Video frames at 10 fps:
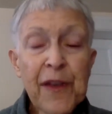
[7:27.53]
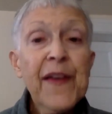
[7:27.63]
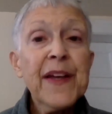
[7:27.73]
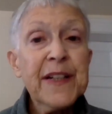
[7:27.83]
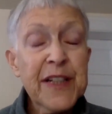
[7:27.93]

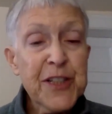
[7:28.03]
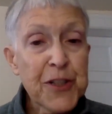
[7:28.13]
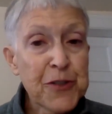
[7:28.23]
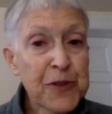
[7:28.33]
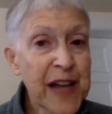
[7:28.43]
in addition
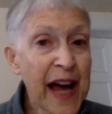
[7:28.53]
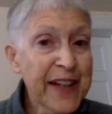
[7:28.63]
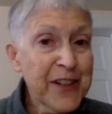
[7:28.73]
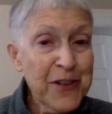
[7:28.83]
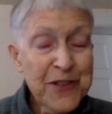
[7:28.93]
to a
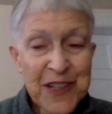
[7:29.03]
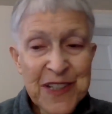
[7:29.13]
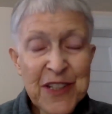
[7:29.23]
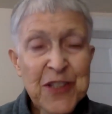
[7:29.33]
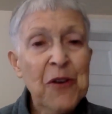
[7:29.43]
diagnosis,
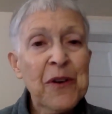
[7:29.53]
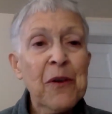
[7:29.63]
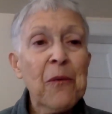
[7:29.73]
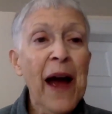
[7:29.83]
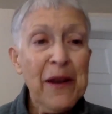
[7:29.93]
is going
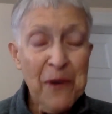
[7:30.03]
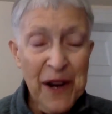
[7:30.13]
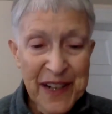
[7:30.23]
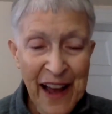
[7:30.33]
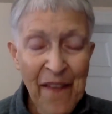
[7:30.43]
awry
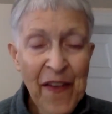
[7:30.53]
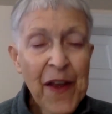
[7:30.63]
right now.